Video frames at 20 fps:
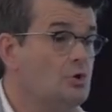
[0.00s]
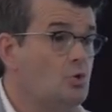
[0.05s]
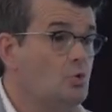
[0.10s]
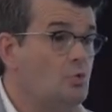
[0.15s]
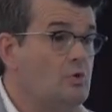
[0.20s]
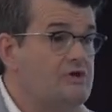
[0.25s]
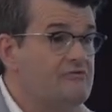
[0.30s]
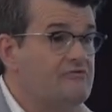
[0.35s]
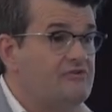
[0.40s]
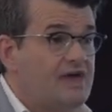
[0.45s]

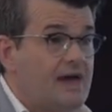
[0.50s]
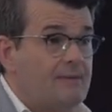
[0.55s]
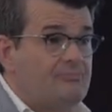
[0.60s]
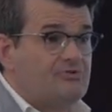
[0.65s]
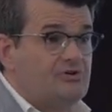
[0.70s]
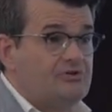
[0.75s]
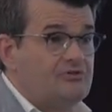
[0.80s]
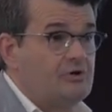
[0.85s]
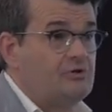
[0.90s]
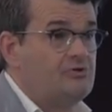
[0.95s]
we've
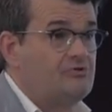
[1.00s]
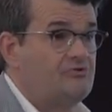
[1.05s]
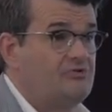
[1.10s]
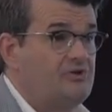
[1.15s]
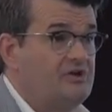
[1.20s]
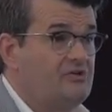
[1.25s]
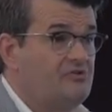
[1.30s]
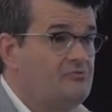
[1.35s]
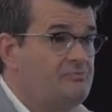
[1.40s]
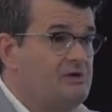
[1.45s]
captured those
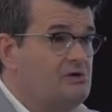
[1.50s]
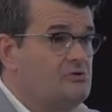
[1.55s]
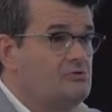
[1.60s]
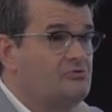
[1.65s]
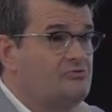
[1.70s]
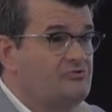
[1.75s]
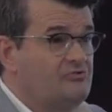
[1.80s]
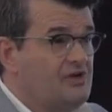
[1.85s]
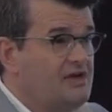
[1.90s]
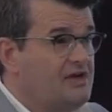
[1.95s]
things
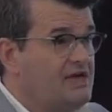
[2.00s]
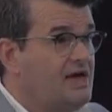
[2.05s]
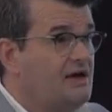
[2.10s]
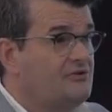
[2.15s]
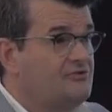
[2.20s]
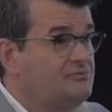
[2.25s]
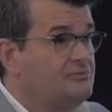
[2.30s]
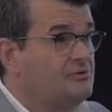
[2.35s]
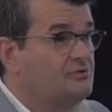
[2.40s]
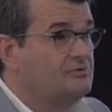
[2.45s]
because they're
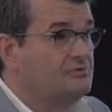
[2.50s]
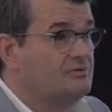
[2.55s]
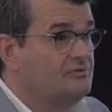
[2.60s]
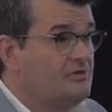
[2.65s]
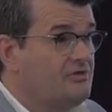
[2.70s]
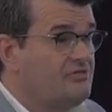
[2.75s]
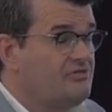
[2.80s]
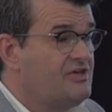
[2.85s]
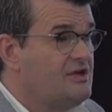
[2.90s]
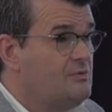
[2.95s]
countable.
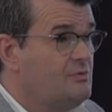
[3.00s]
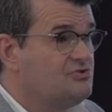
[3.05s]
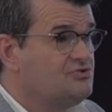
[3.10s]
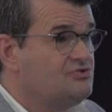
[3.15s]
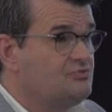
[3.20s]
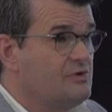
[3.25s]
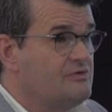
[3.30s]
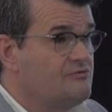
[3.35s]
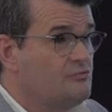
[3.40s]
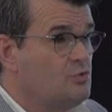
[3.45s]
The thing
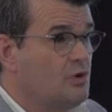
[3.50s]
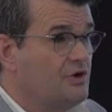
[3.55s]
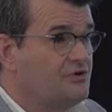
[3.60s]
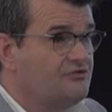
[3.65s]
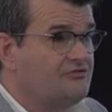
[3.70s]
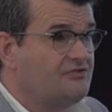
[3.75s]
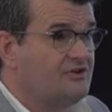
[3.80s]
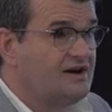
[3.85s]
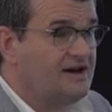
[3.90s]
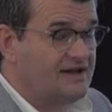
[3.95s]
which we've
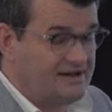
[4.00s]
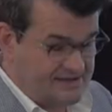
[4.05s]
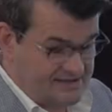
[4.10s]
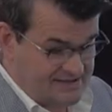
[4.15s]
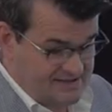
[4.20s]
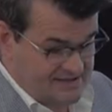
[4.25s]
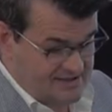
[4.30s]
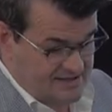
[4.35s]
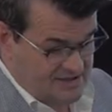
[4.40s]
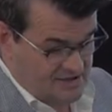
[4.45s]
quantified,
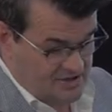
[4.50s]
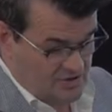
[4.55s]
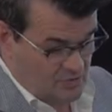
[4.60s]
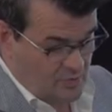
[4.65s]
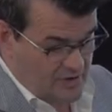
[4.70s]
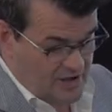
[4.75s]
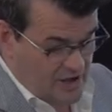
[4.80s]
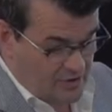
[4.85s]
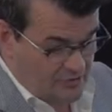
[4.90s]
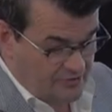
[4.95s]

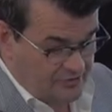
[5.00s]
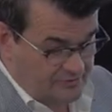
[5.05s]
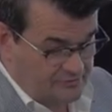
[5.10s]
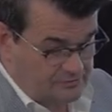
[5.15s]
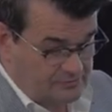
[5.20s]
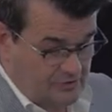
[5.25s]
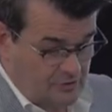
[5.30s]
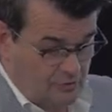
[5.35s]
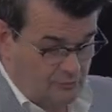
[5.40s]
we own.